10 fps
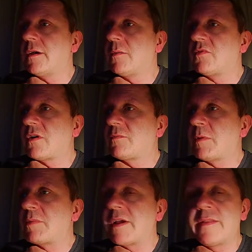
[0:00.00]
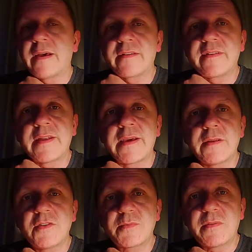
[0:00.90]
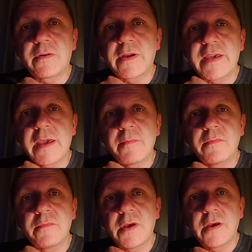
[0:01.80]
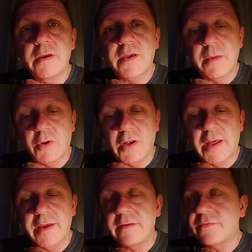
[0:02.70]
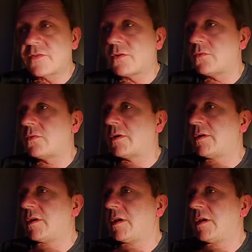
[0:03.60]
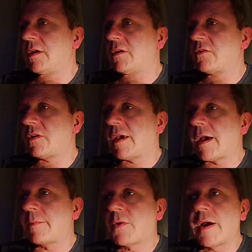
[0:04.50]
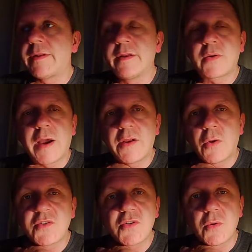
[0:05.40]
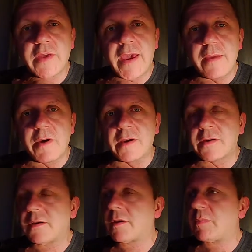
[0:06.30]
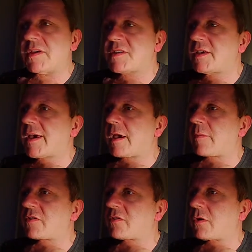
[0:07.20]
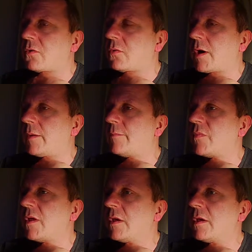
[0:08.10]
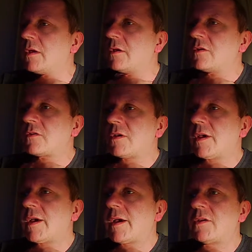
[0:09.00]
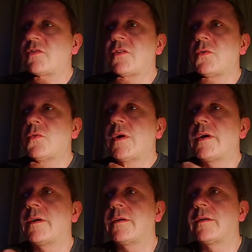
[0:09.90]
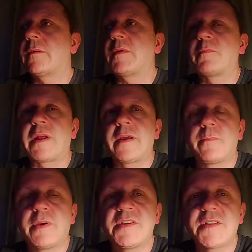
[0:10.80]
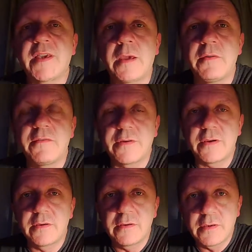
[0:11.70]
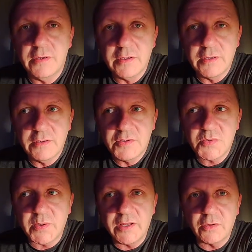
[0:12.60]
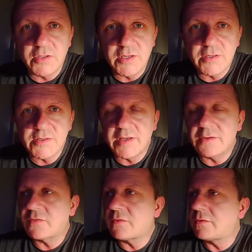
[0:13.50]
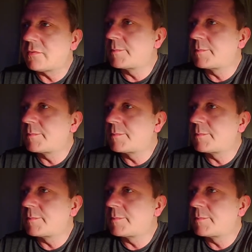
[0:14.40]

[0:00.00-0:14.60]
So I've been playing that tonight just before I came on live. So yeah, I'm quite an old school gamer, PC gamer. So yeah, I used to been playing PC gaming for 20 odd years now. So